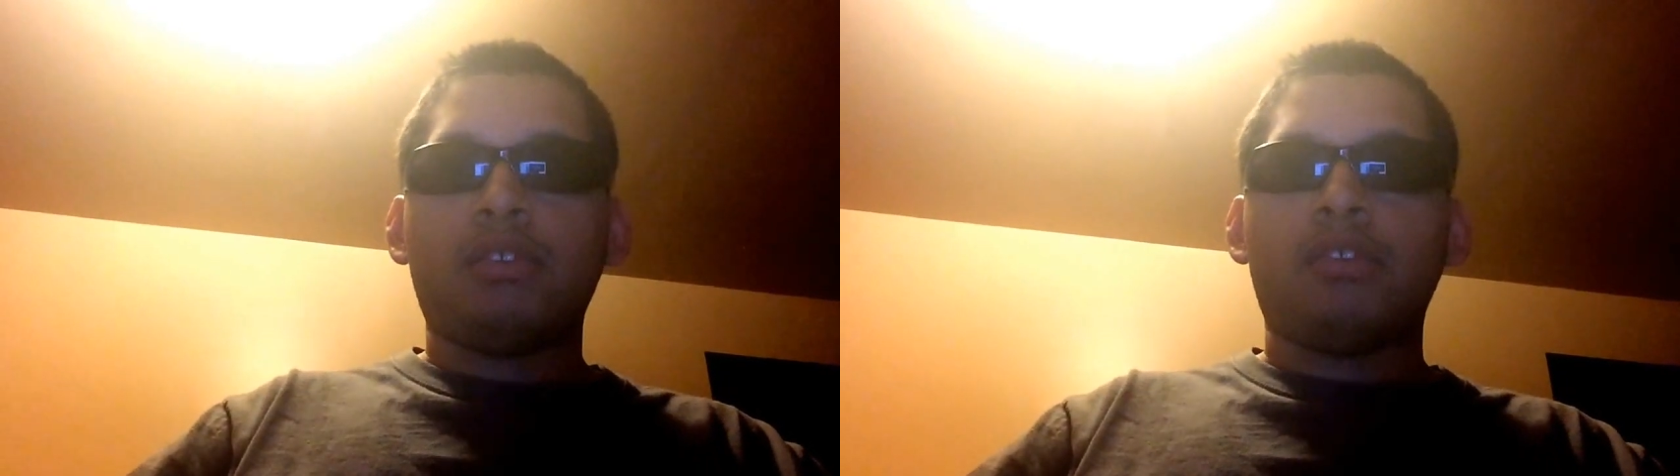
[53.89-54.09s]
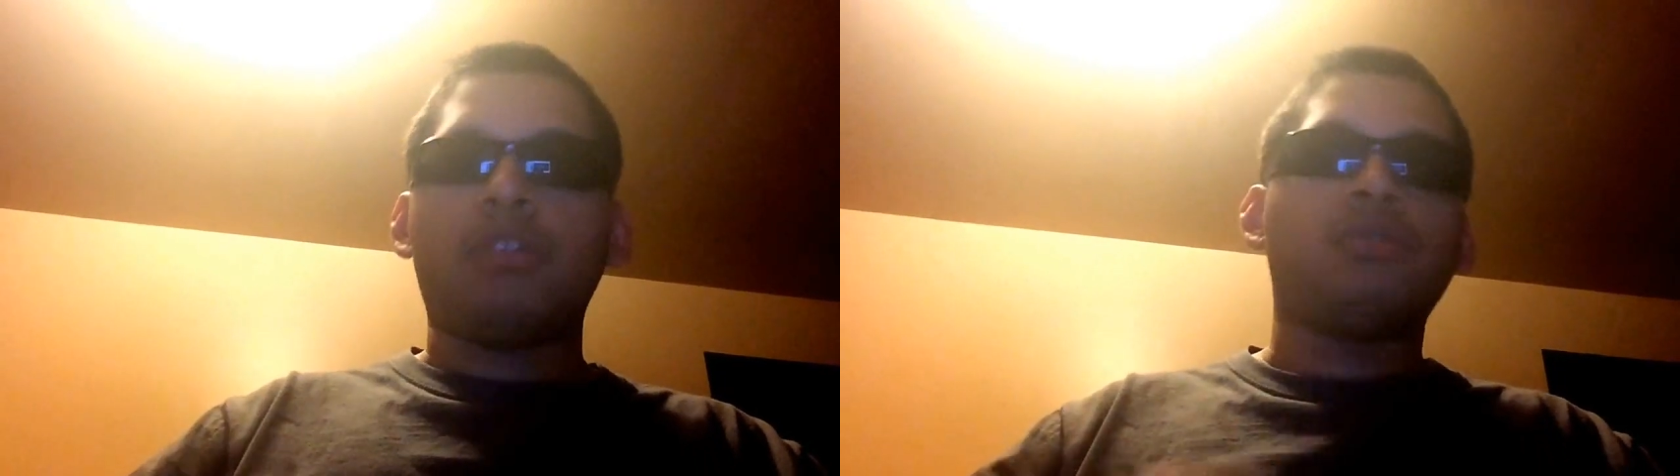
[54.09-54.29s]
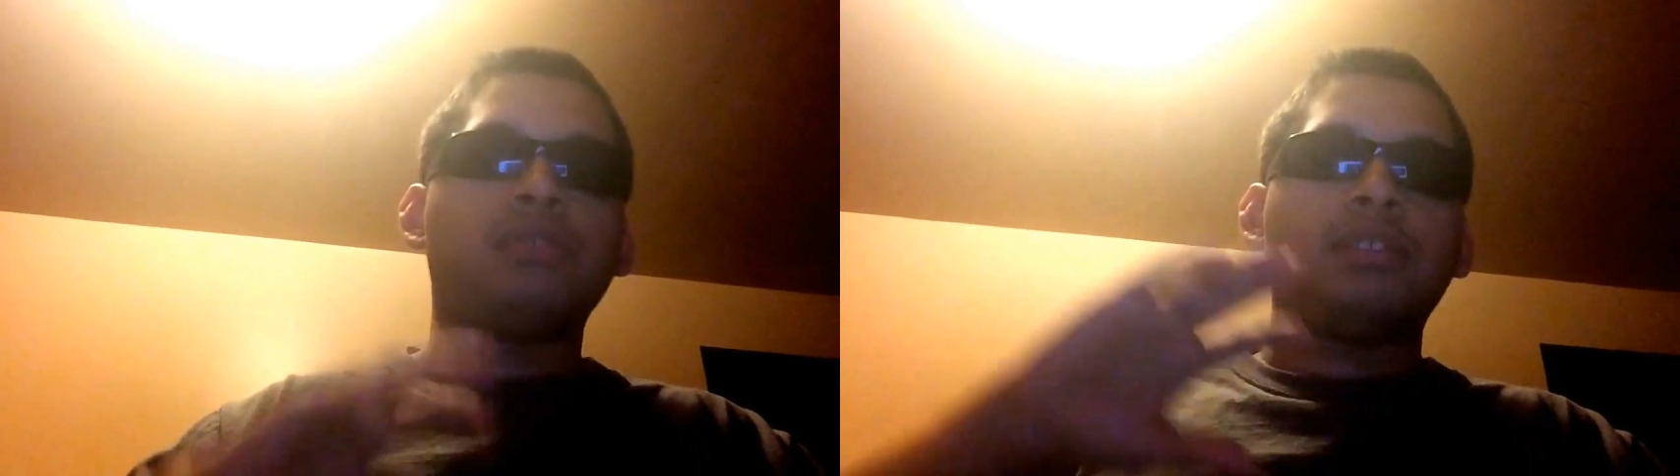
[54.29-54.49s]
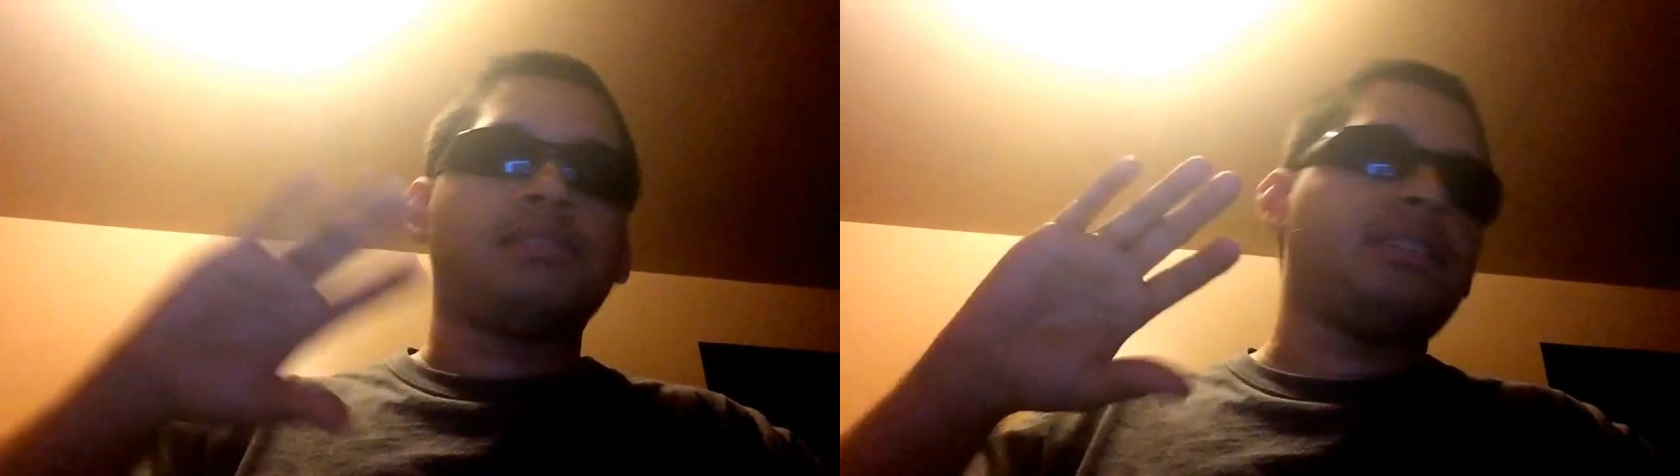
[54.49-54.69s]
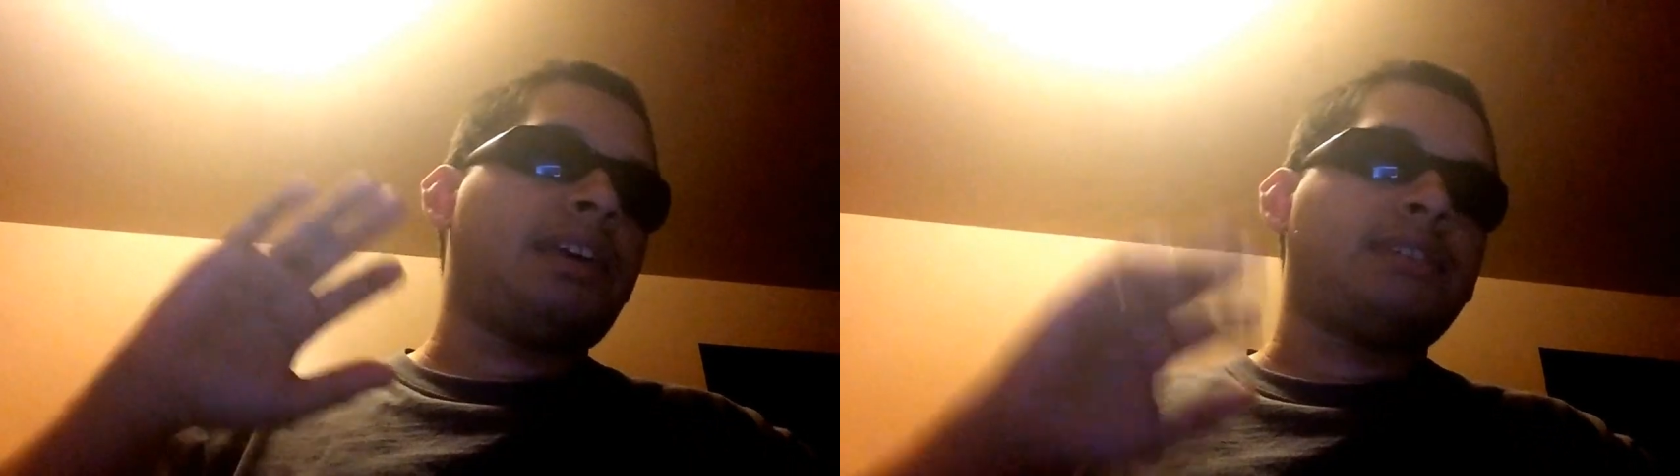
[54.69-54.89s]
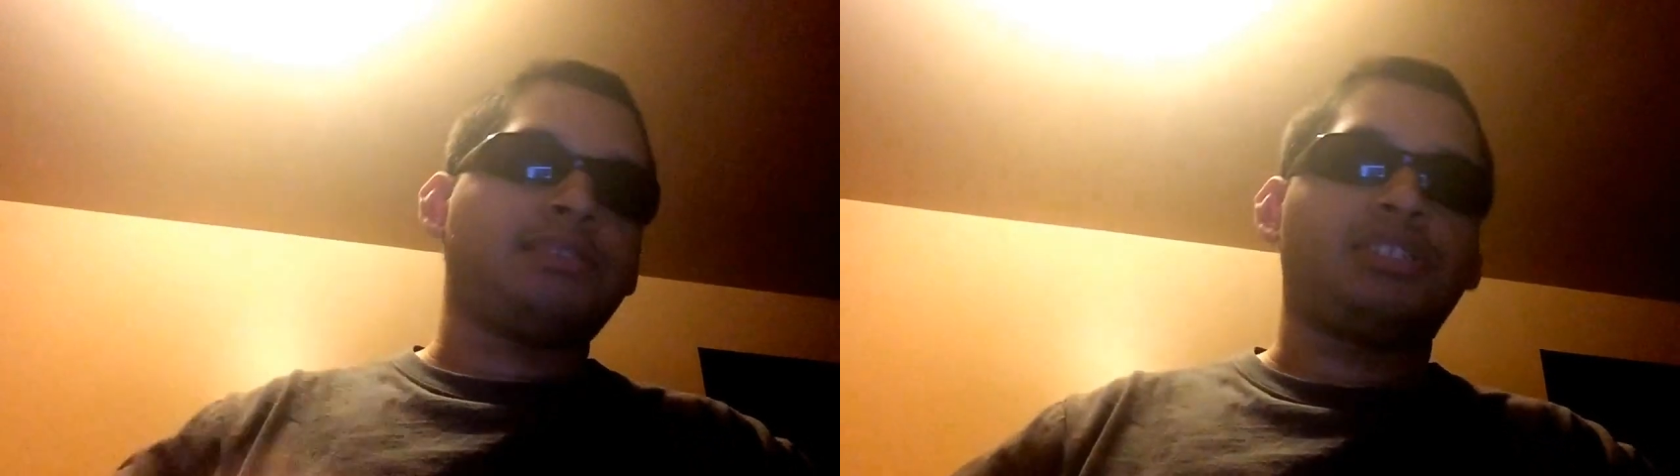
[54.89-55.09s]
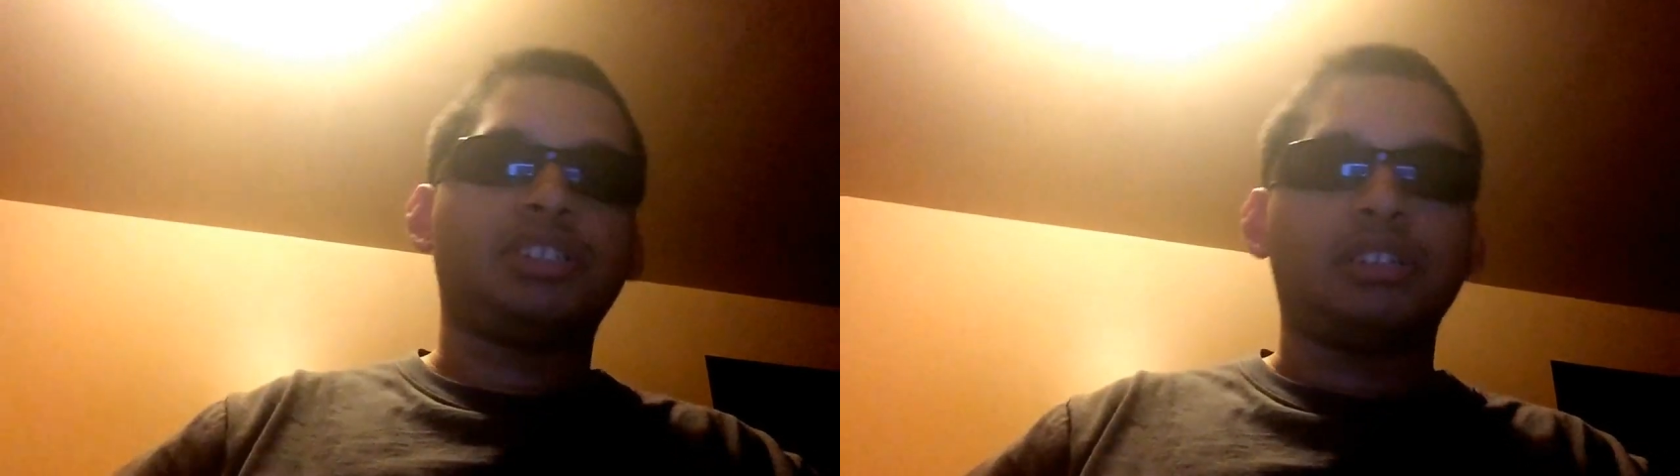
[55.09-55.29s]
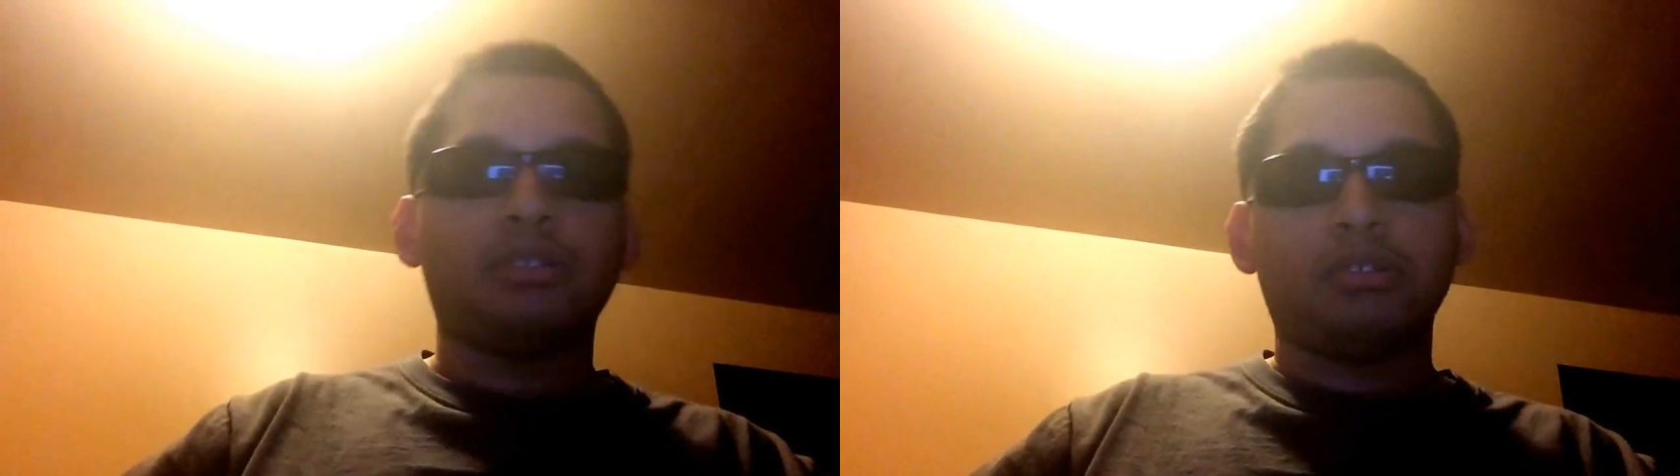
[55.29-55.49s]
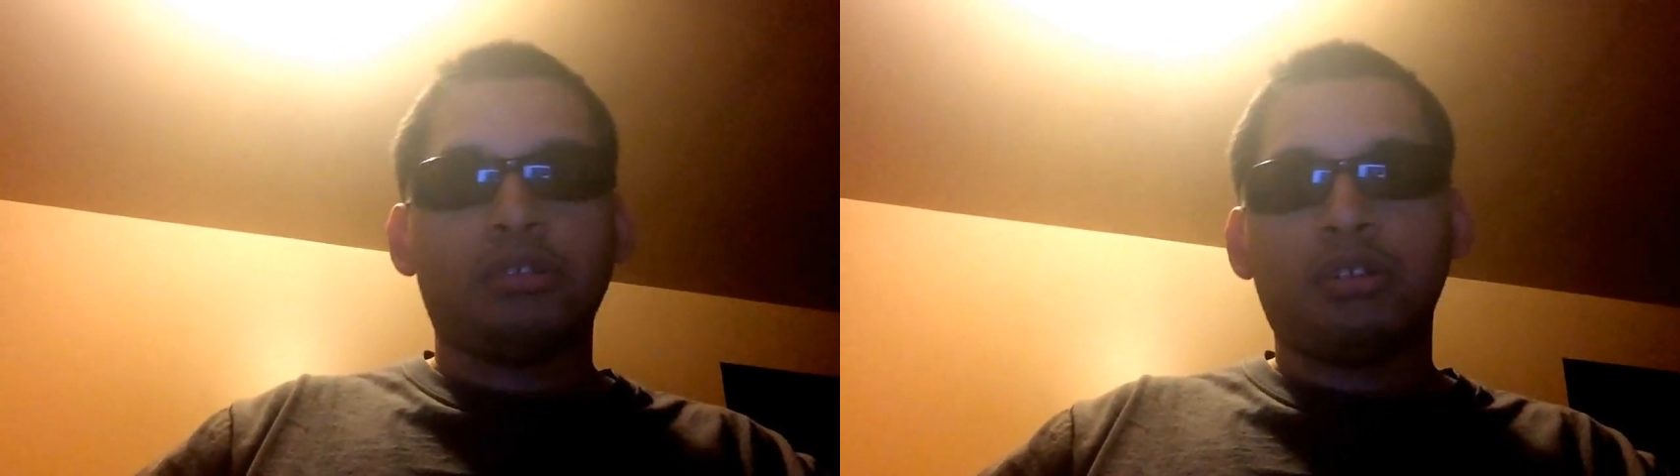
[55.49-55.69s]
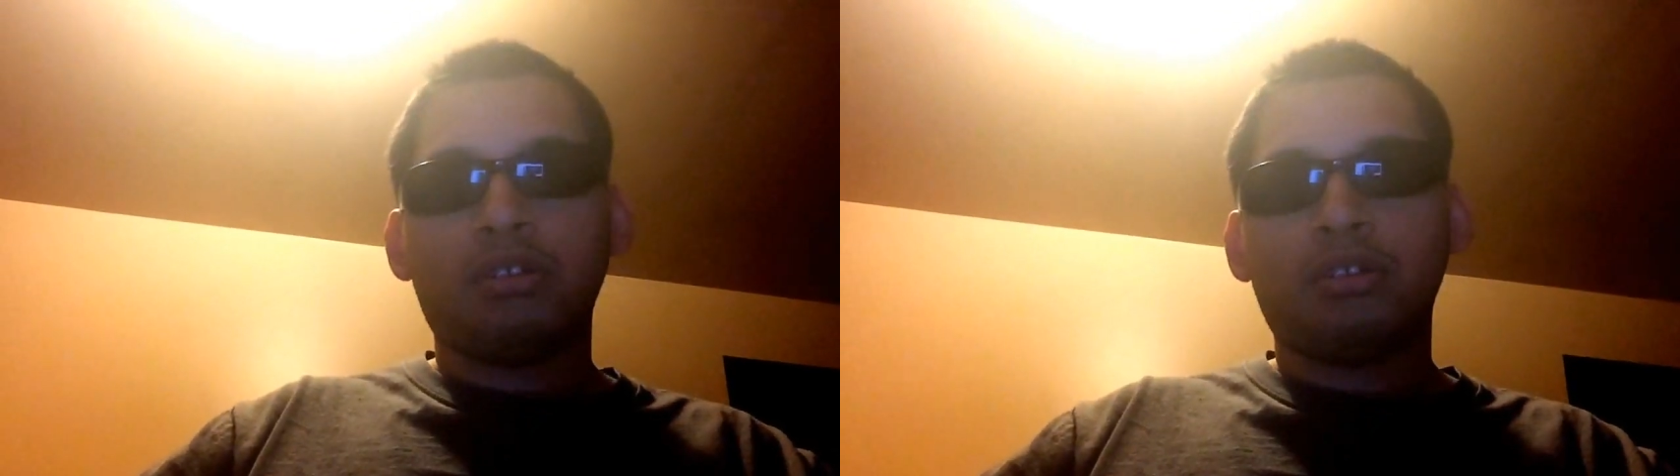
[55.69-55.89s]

they're using this as a shield